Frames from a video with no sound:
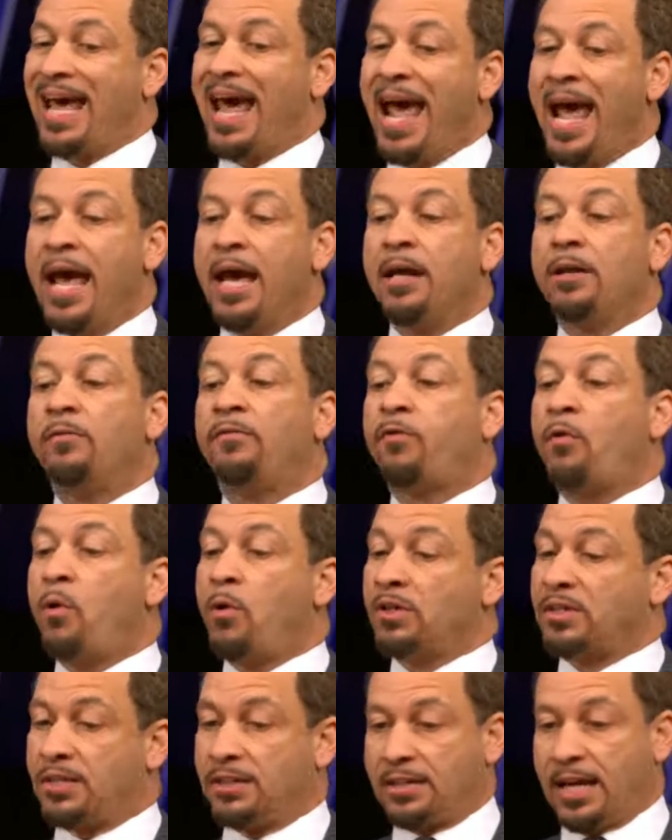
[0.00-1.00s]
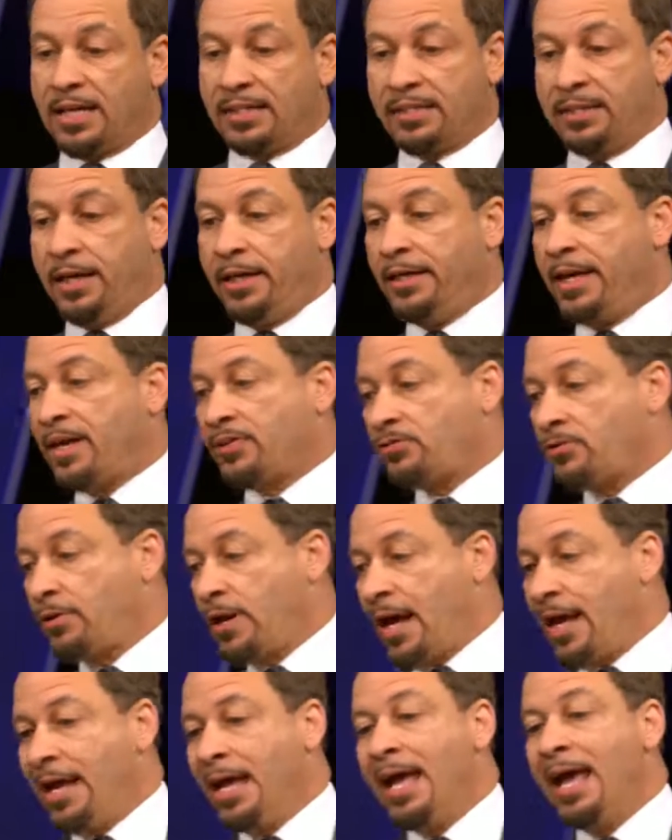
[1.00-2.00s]
And, of course, as I said
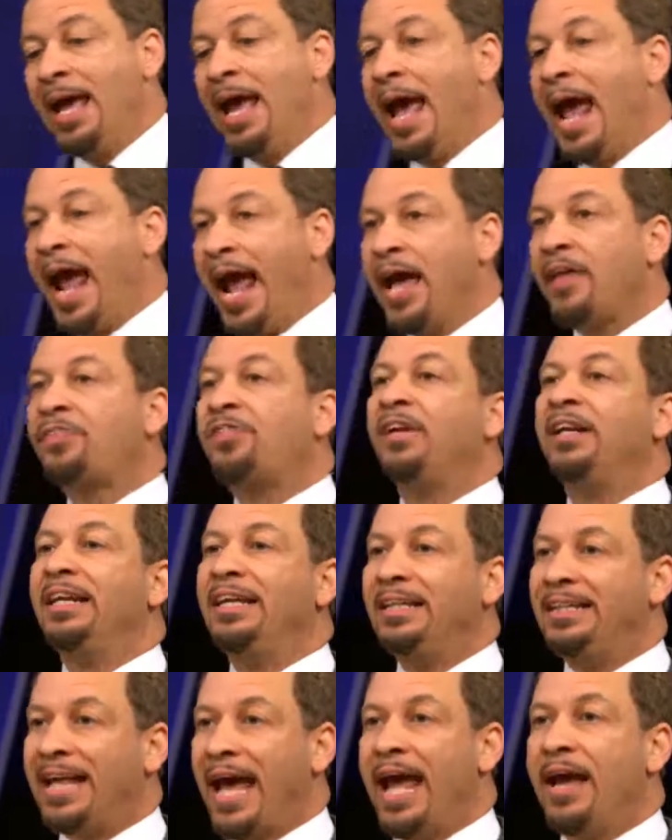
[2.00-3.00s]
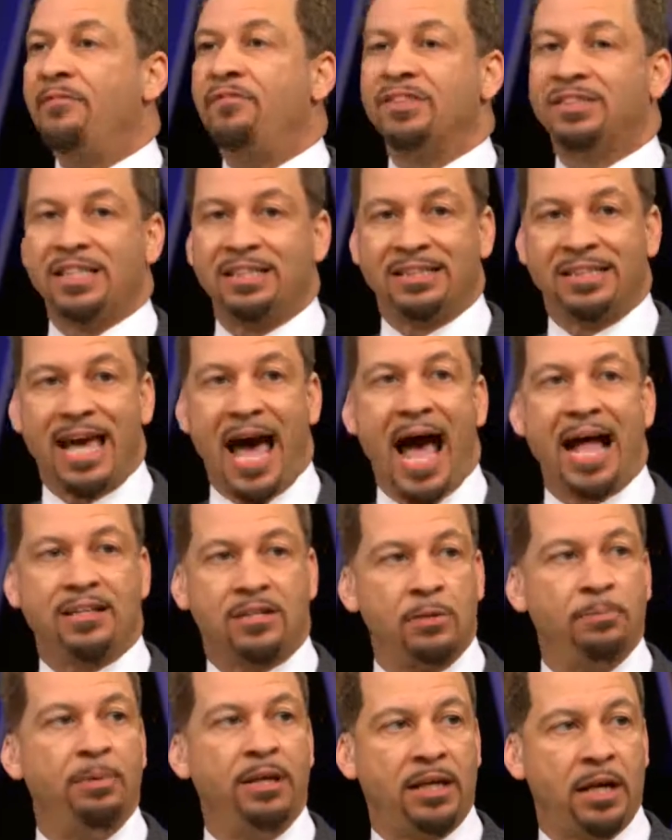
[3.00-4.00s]
yesterday, Anthony Davis has got
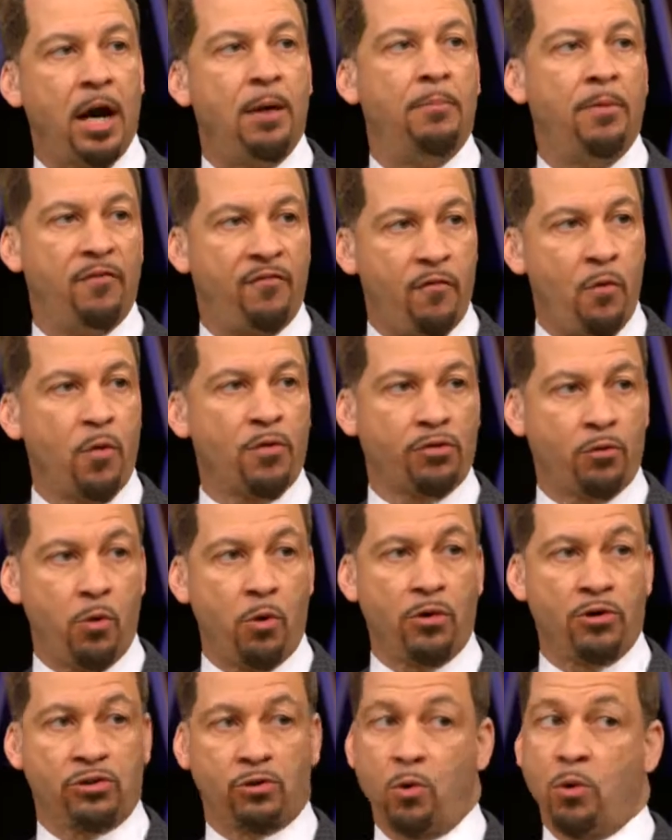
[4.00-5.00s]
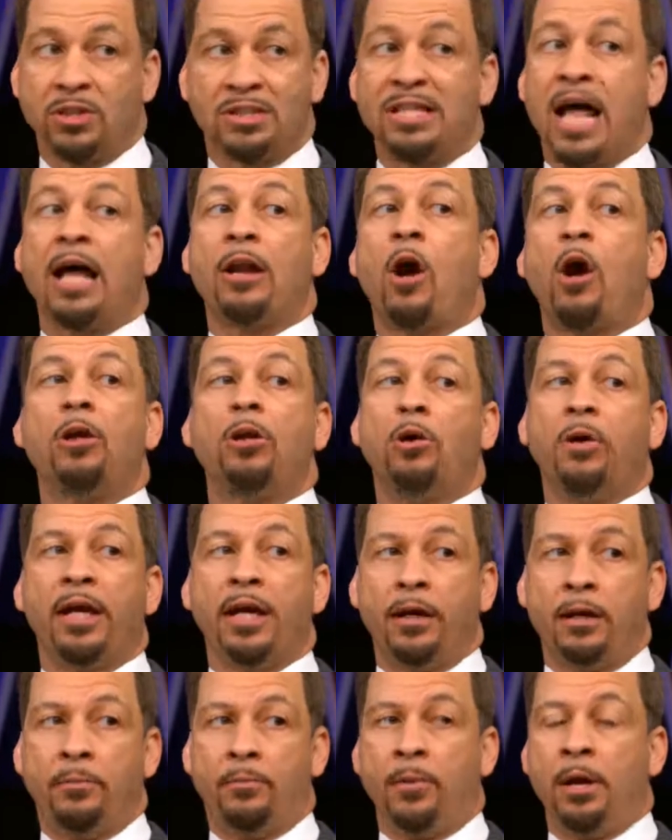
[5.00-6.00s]
to become a fourth-quarter scorer. It's not all on
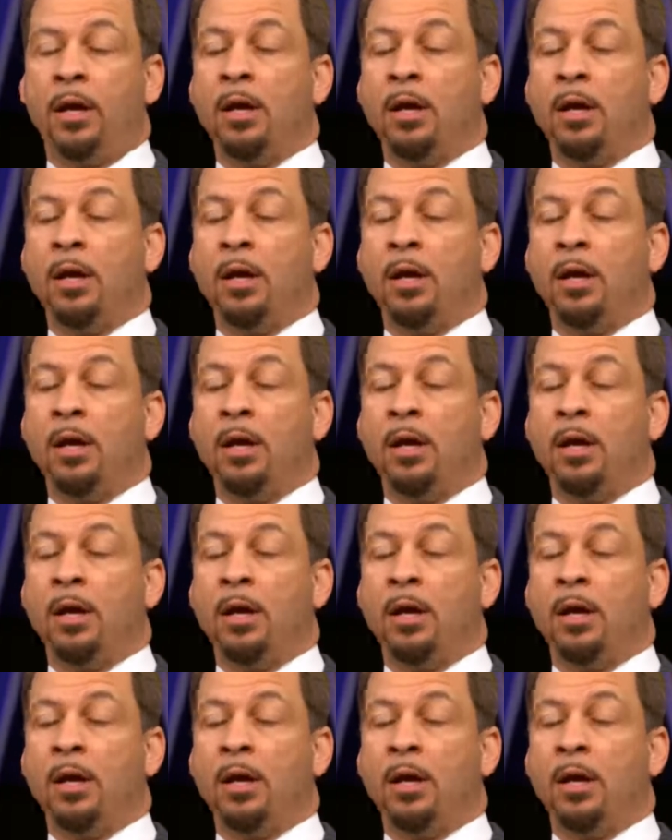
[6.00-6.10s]
him.